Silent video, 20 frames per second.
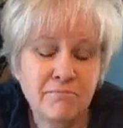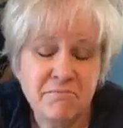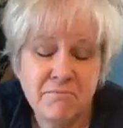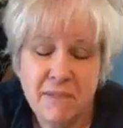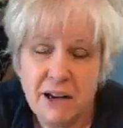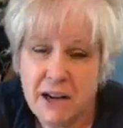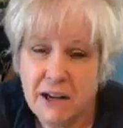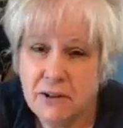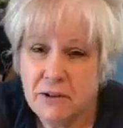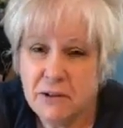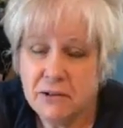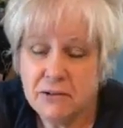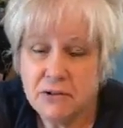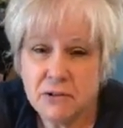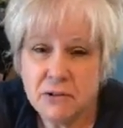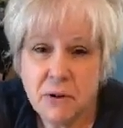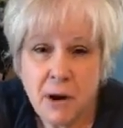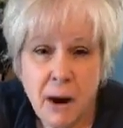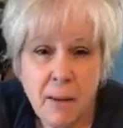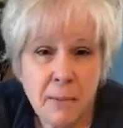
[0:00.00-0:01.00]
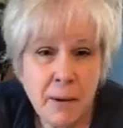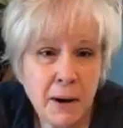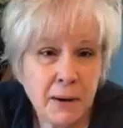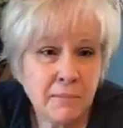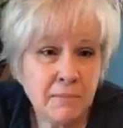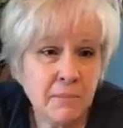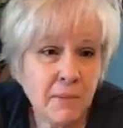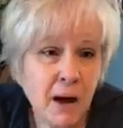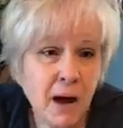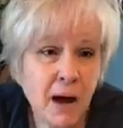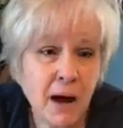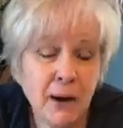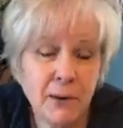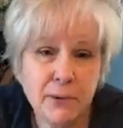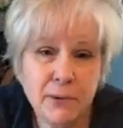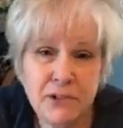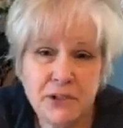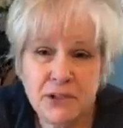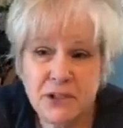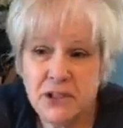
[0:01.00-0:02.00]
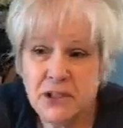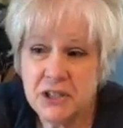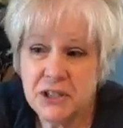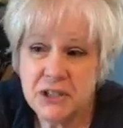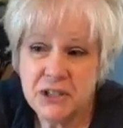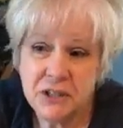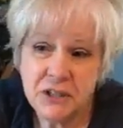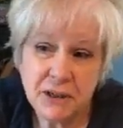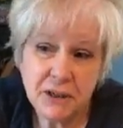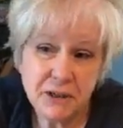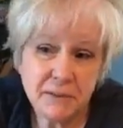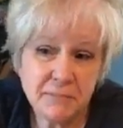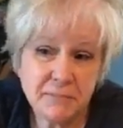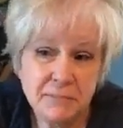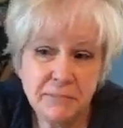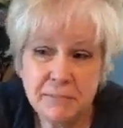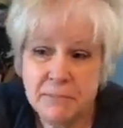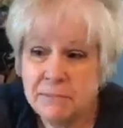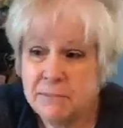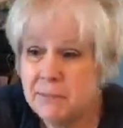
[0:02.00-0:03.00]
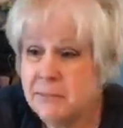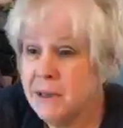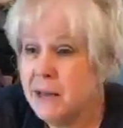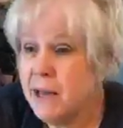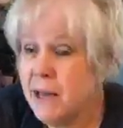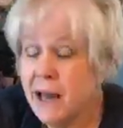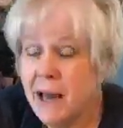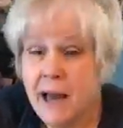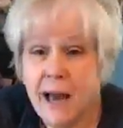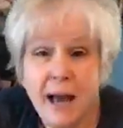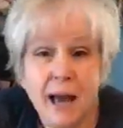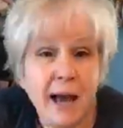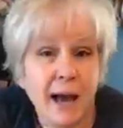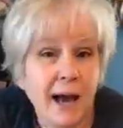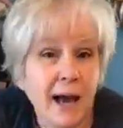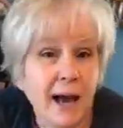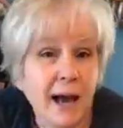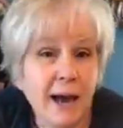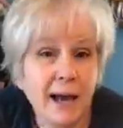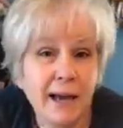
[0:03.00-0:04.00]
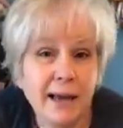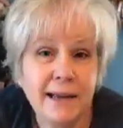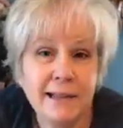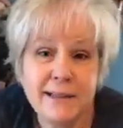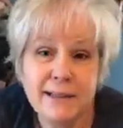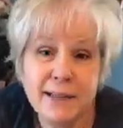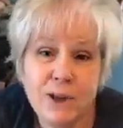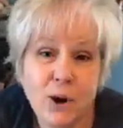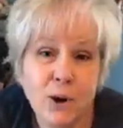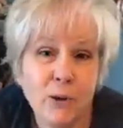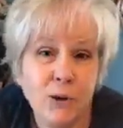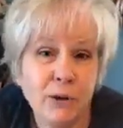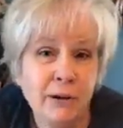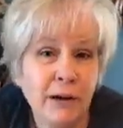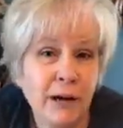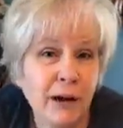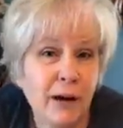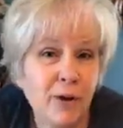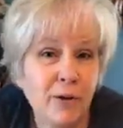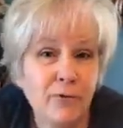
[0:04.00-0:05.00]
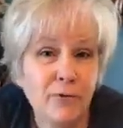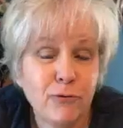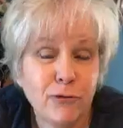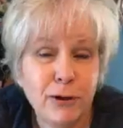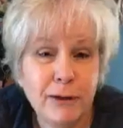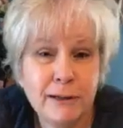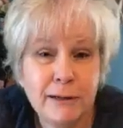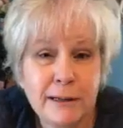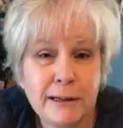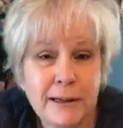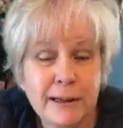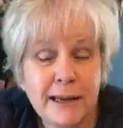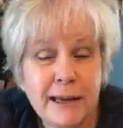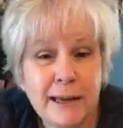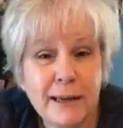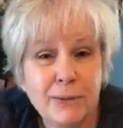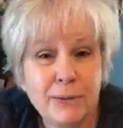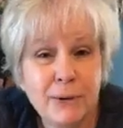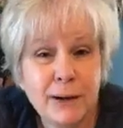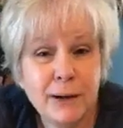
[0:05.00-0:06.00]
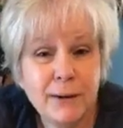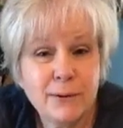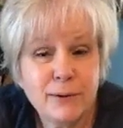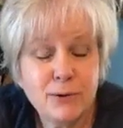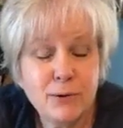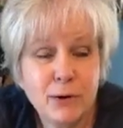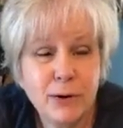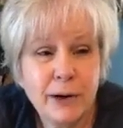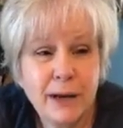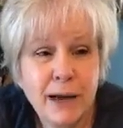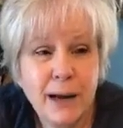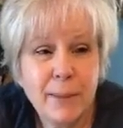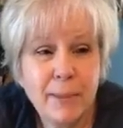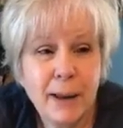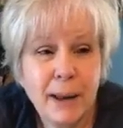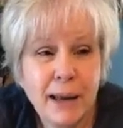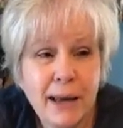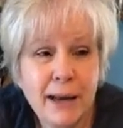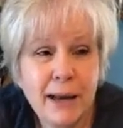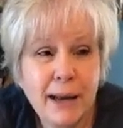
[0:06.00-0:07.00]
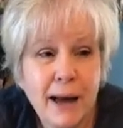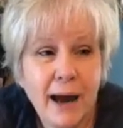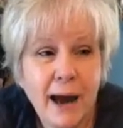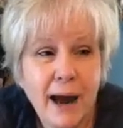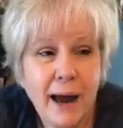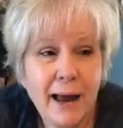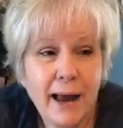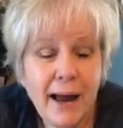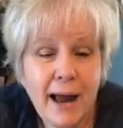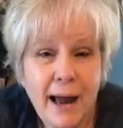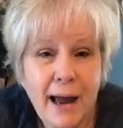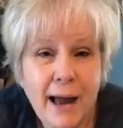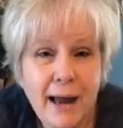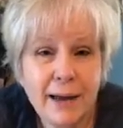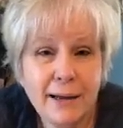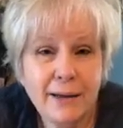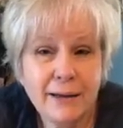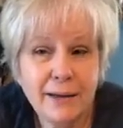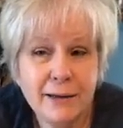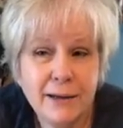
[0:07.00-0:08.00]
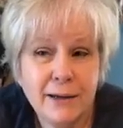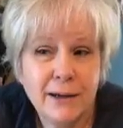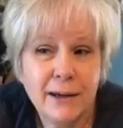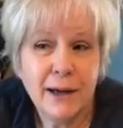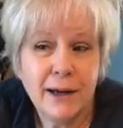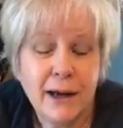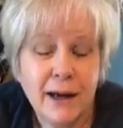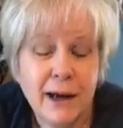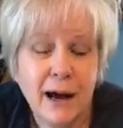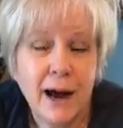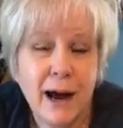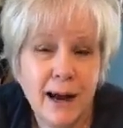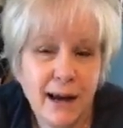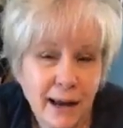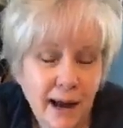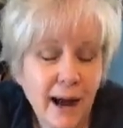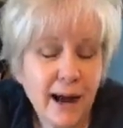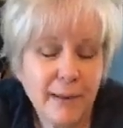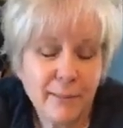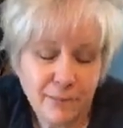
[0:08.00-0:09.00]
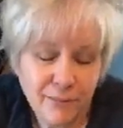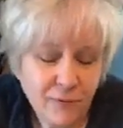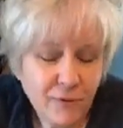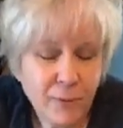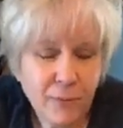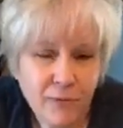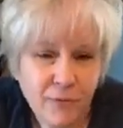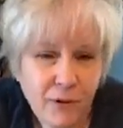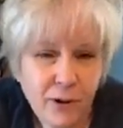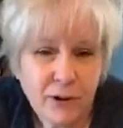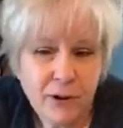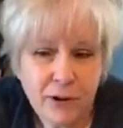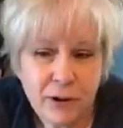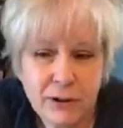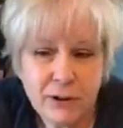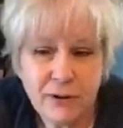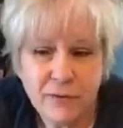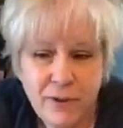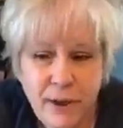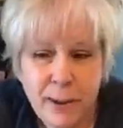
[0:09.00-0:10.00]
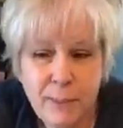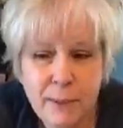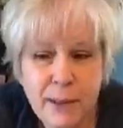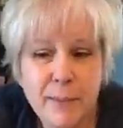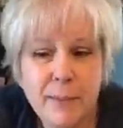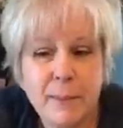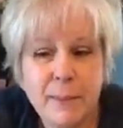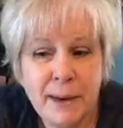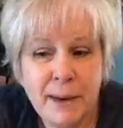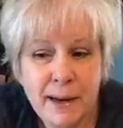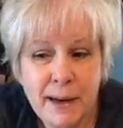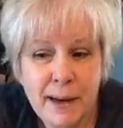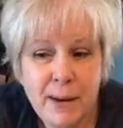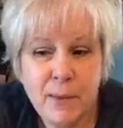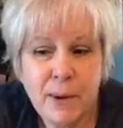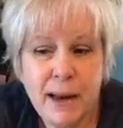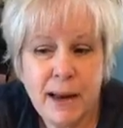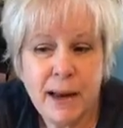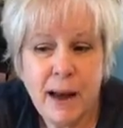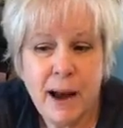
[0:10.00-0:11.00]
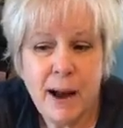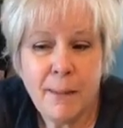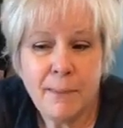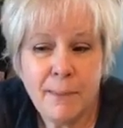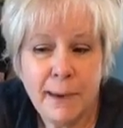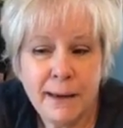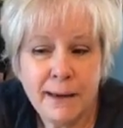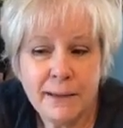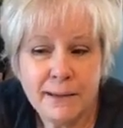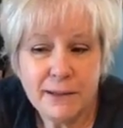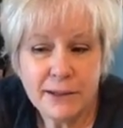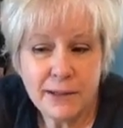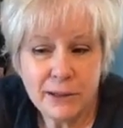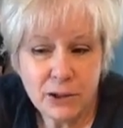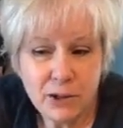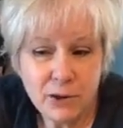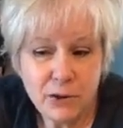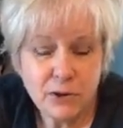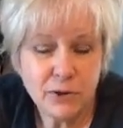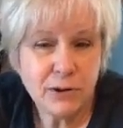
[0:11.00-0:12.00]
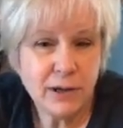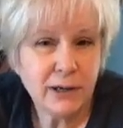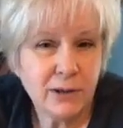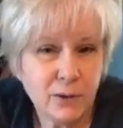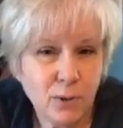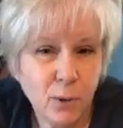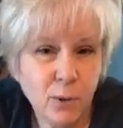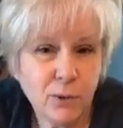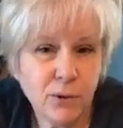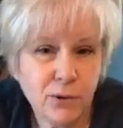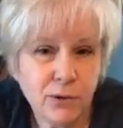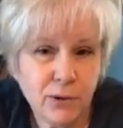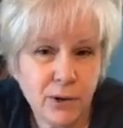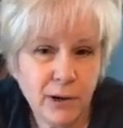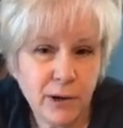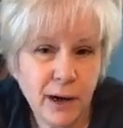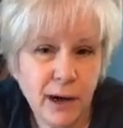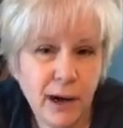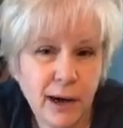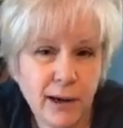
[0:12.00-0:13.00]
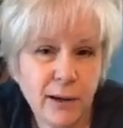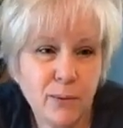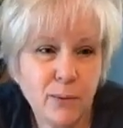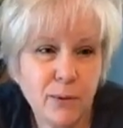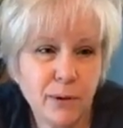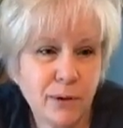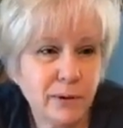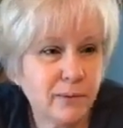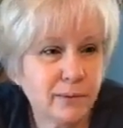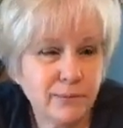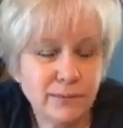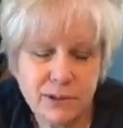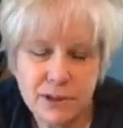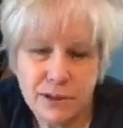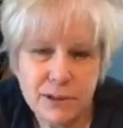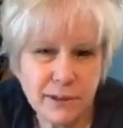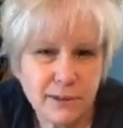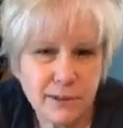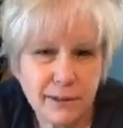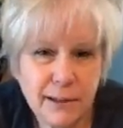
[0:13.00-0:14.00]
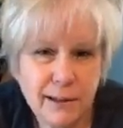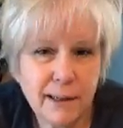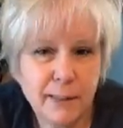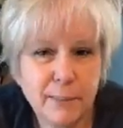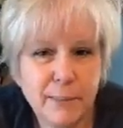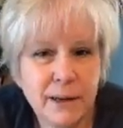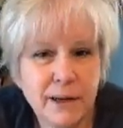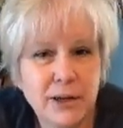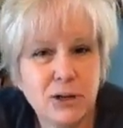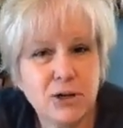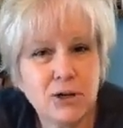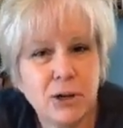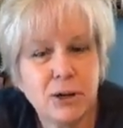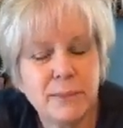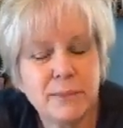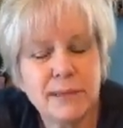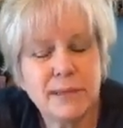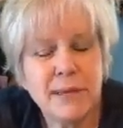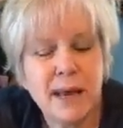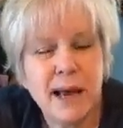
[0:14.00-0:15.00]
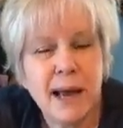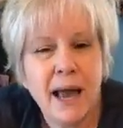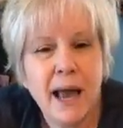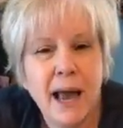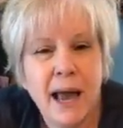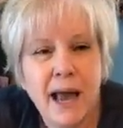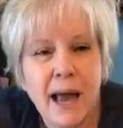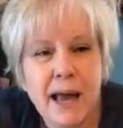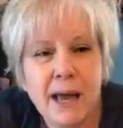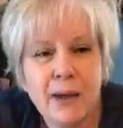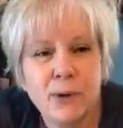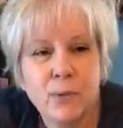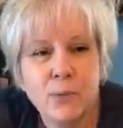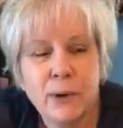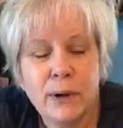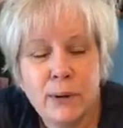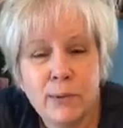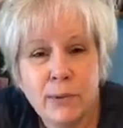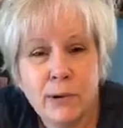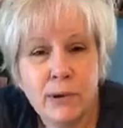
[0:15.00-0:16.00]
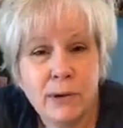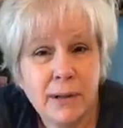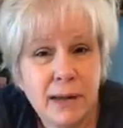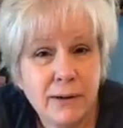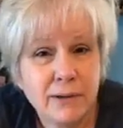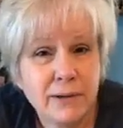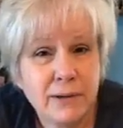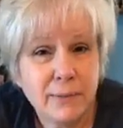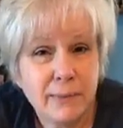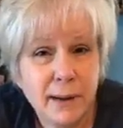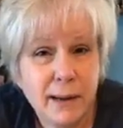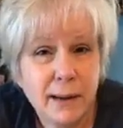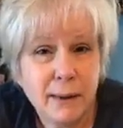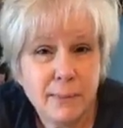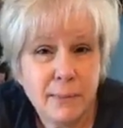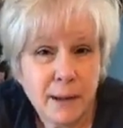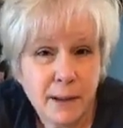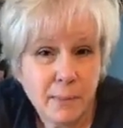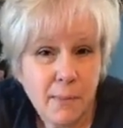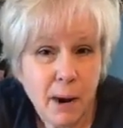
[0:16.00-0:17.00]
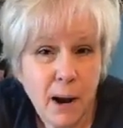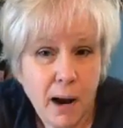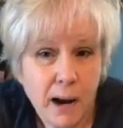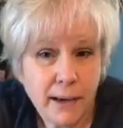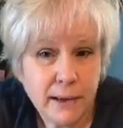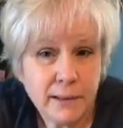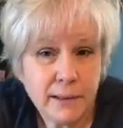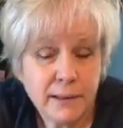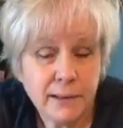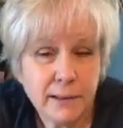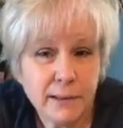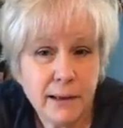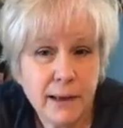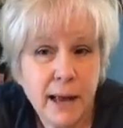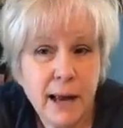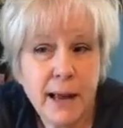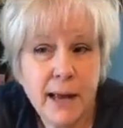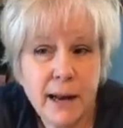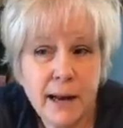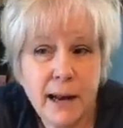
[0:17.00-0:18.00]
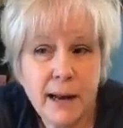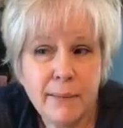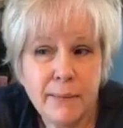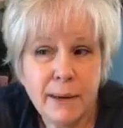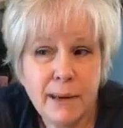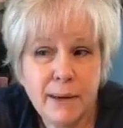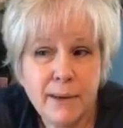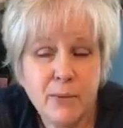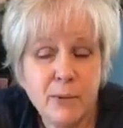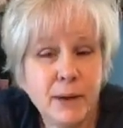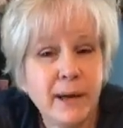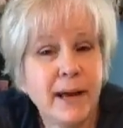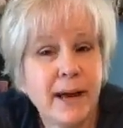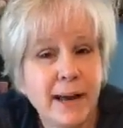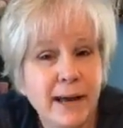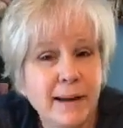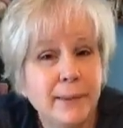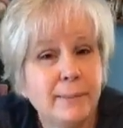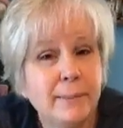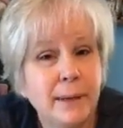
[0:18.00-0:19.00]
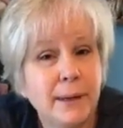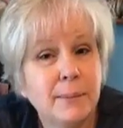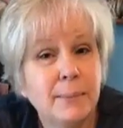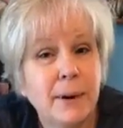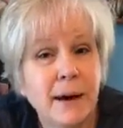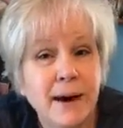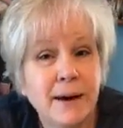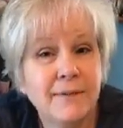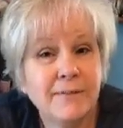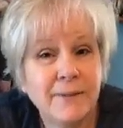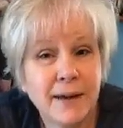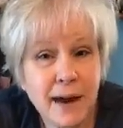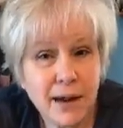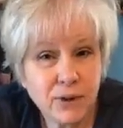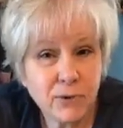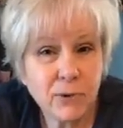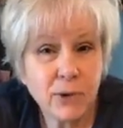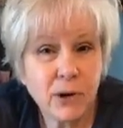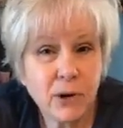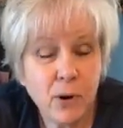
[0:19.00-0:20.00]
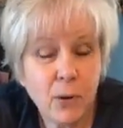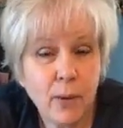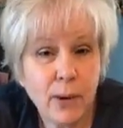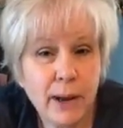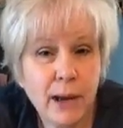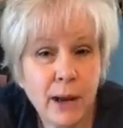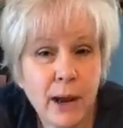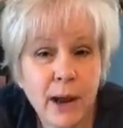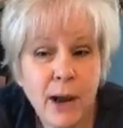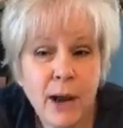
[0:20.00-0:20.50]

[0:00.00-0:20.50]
had no trauma. I was just a easygoing, carefree little kid when I was growing up, and I'm from a very large family, anyway, my sister that's older than I, we're just little buddy chums, and we were allowed to make mud pies. And I mean, we had a mud pie factory going.